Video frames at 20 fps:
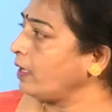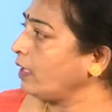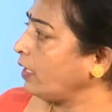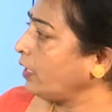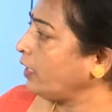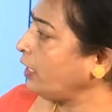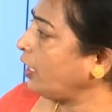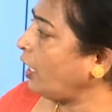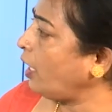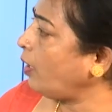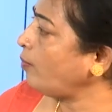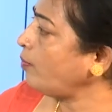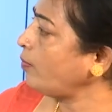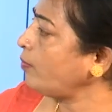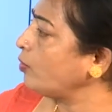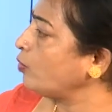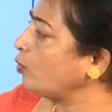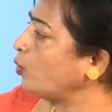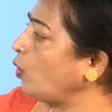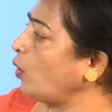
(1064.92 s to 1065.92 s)
M,
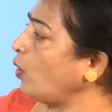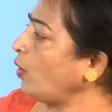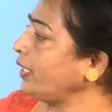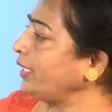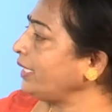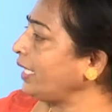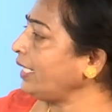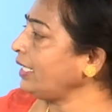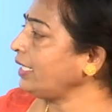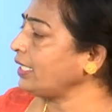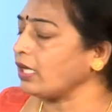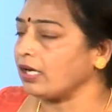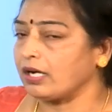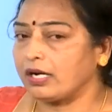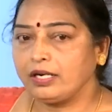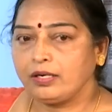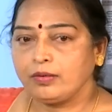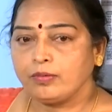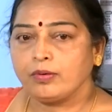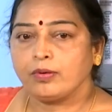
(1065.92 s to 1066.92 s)
O, N
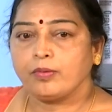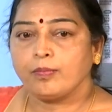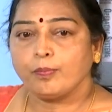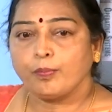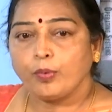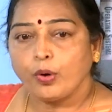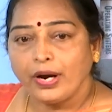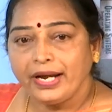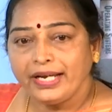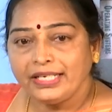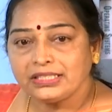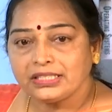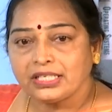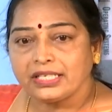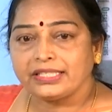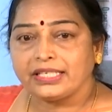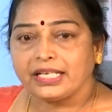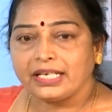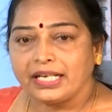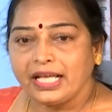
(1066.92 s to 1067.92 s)
are points
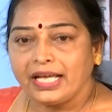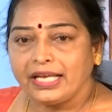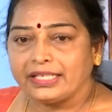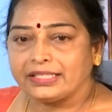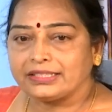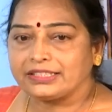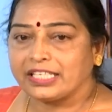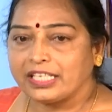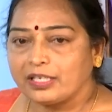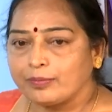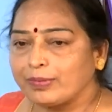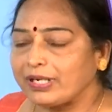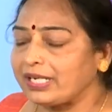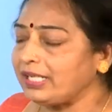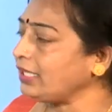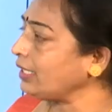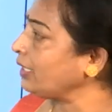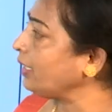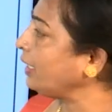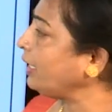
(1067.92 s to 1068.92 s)
on a line
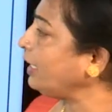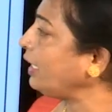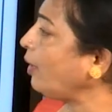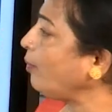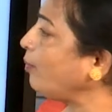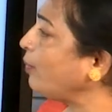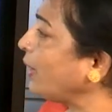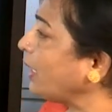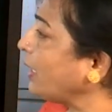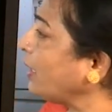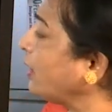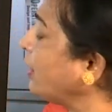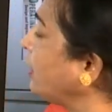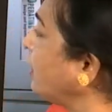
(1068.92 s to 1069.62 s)
segment MN.